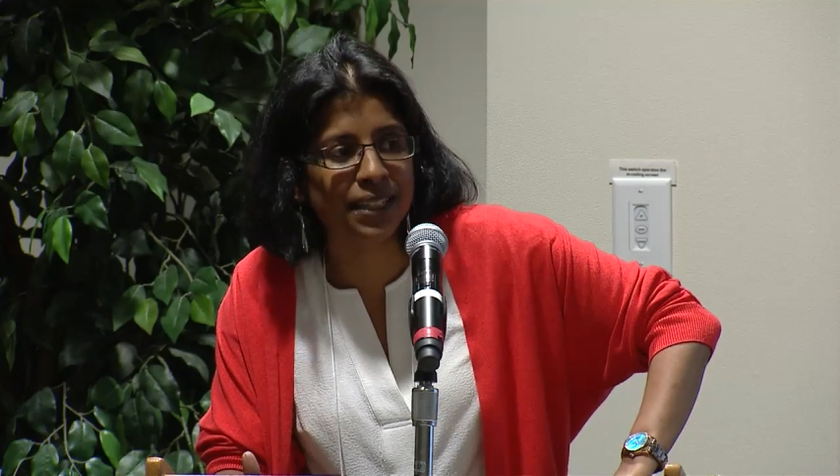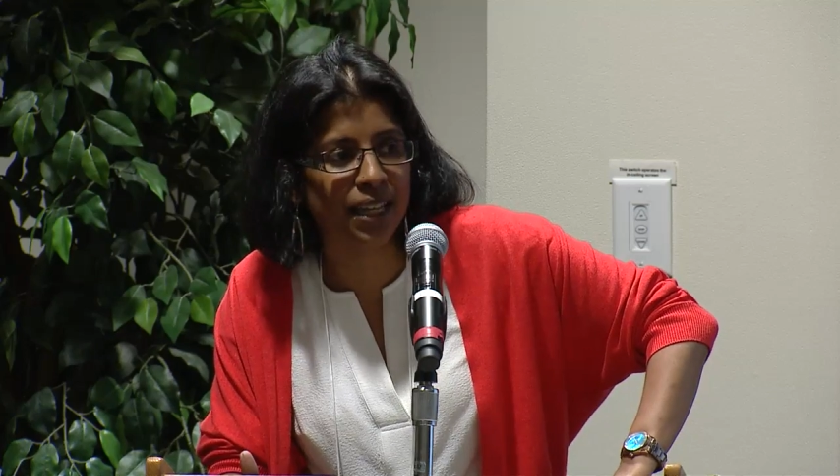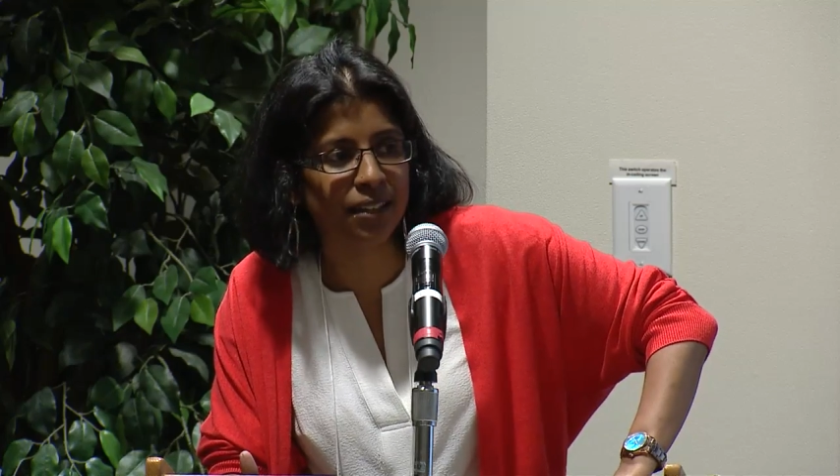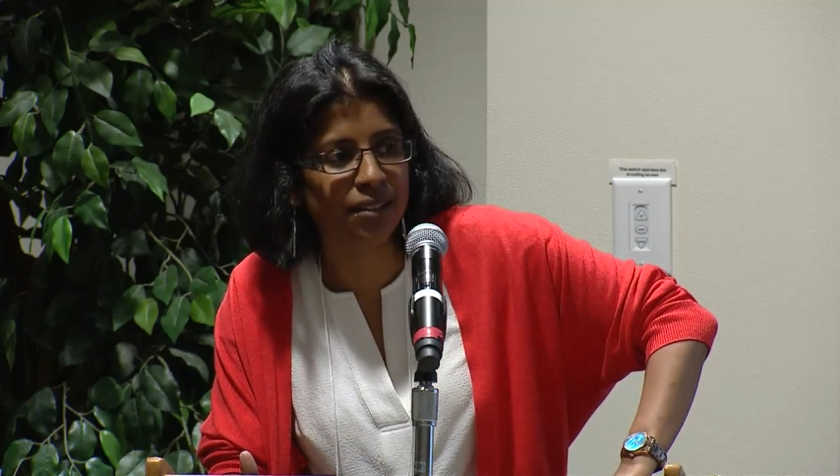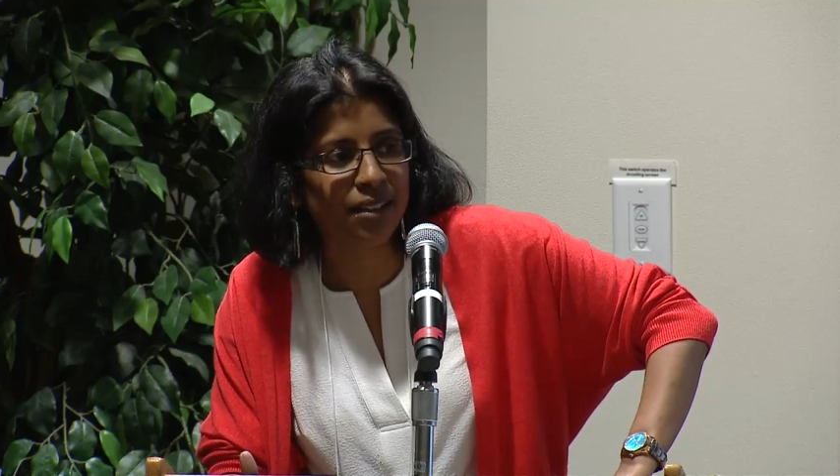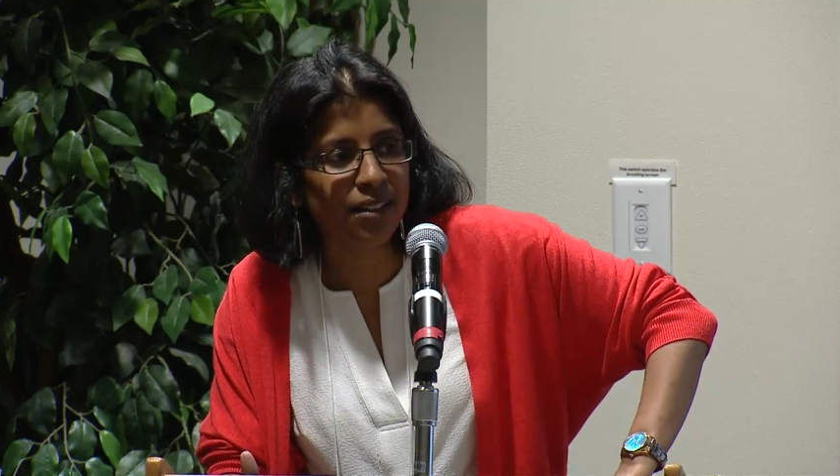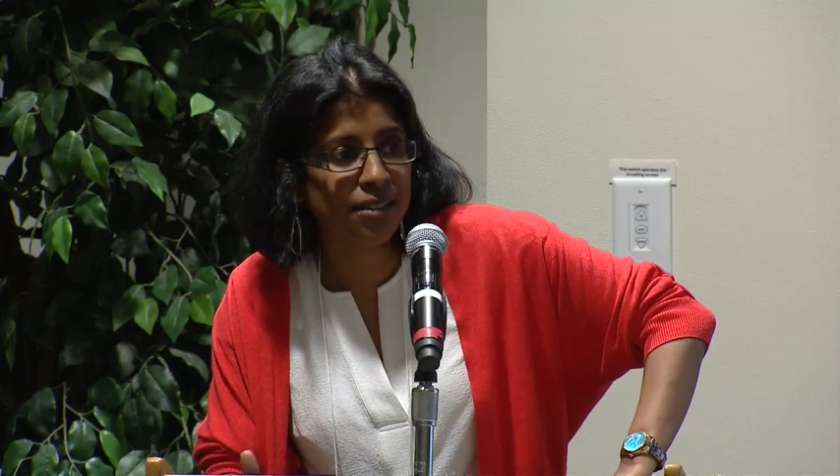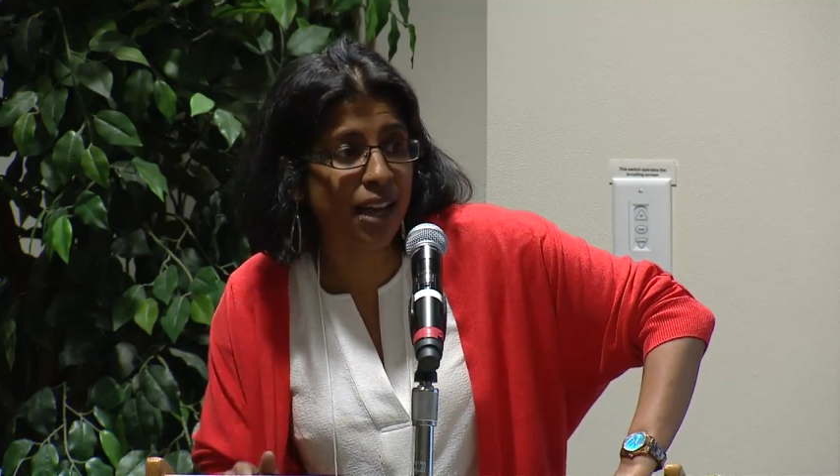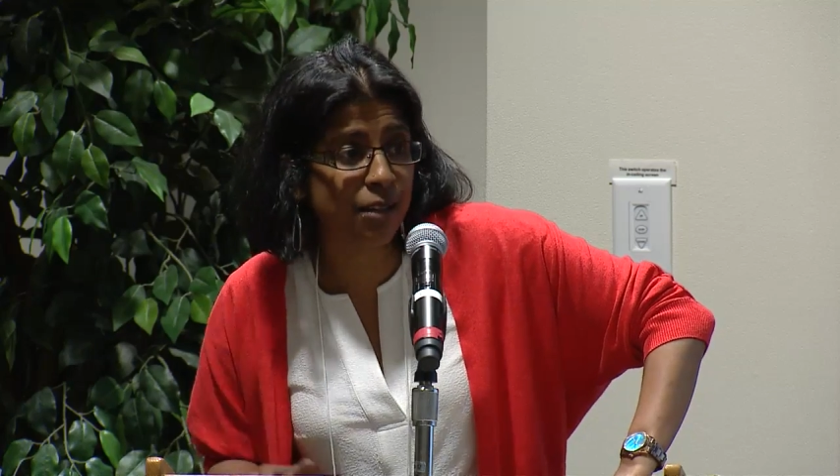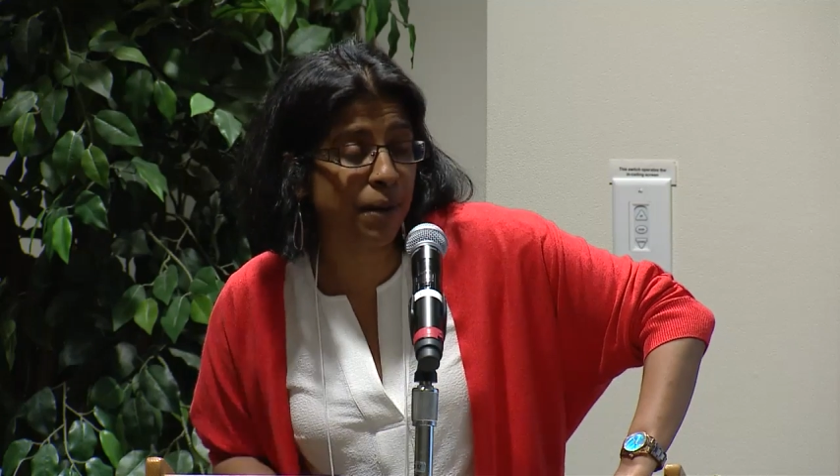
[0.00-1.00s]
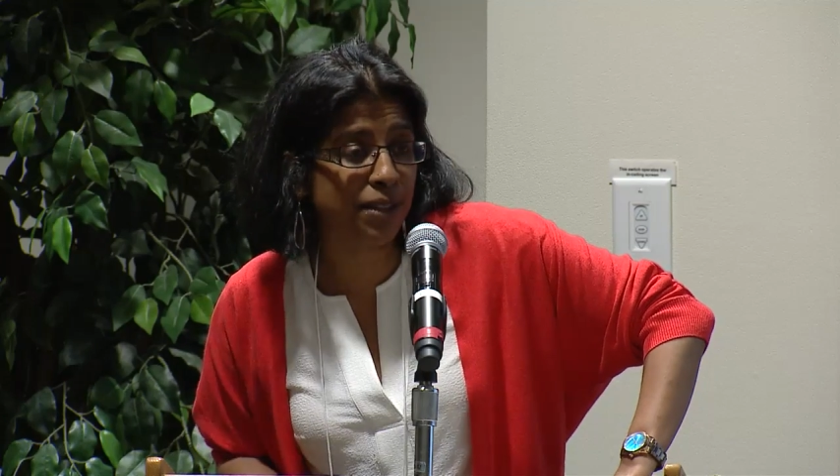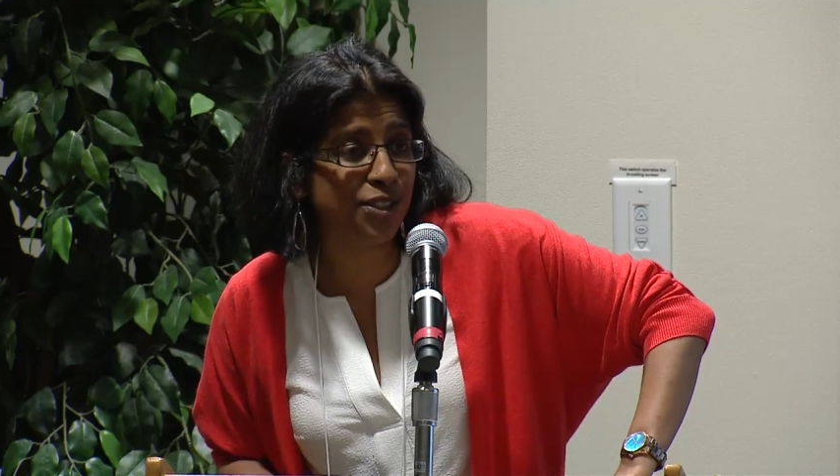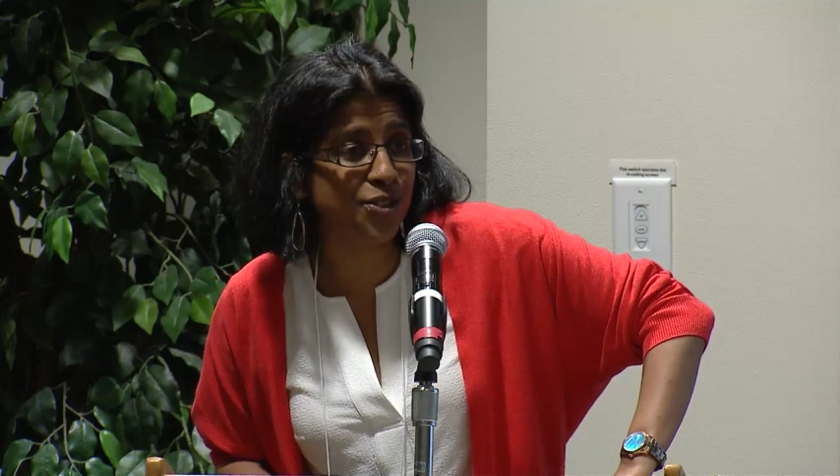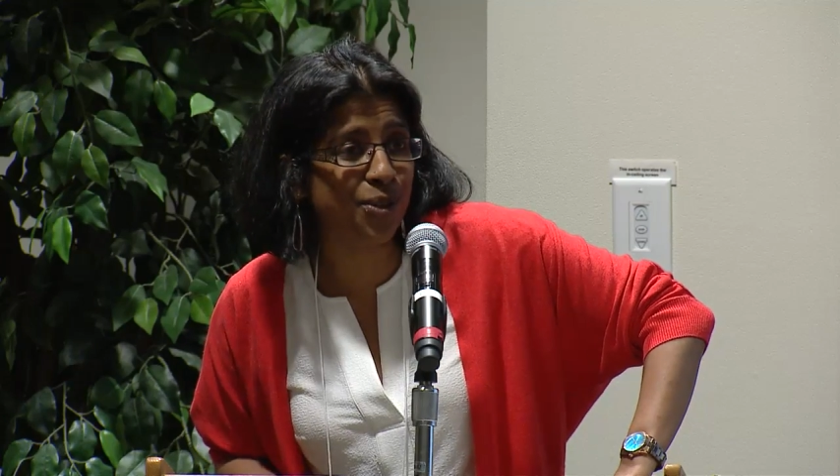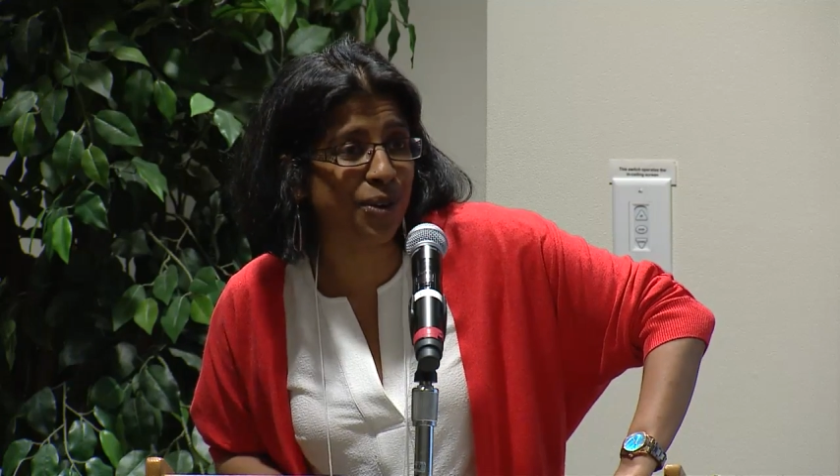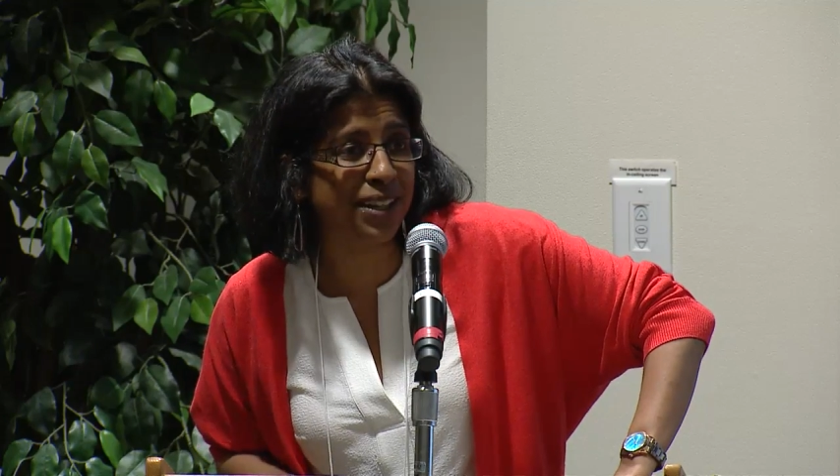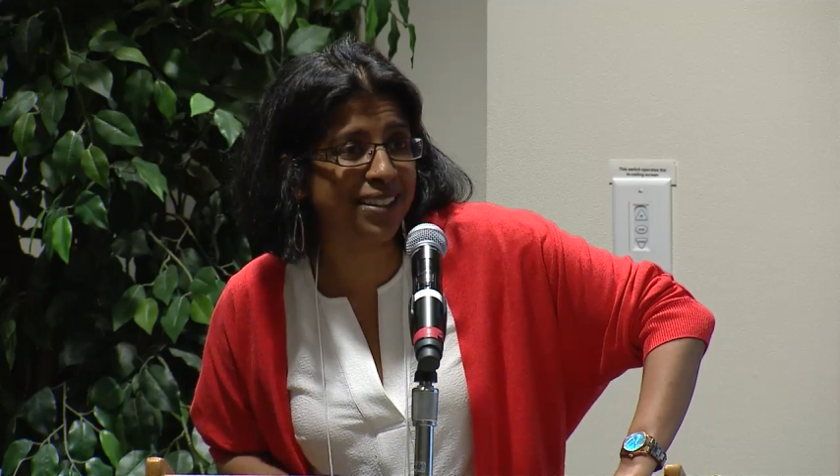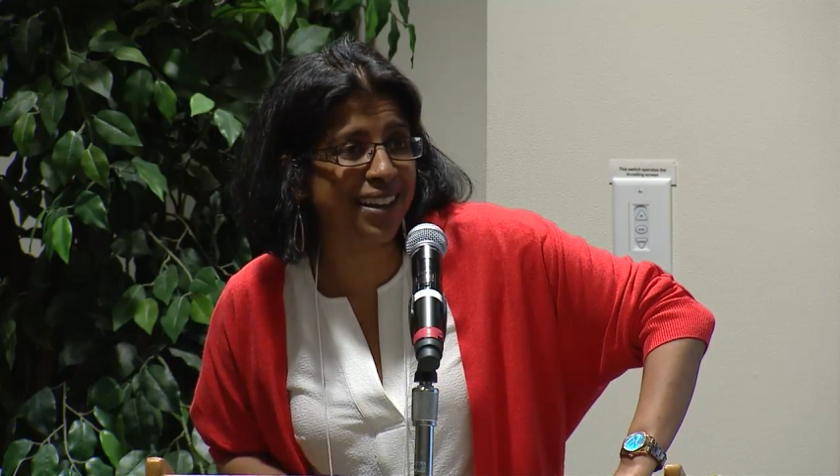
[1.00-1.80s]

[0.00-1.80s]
again, talk about the joy.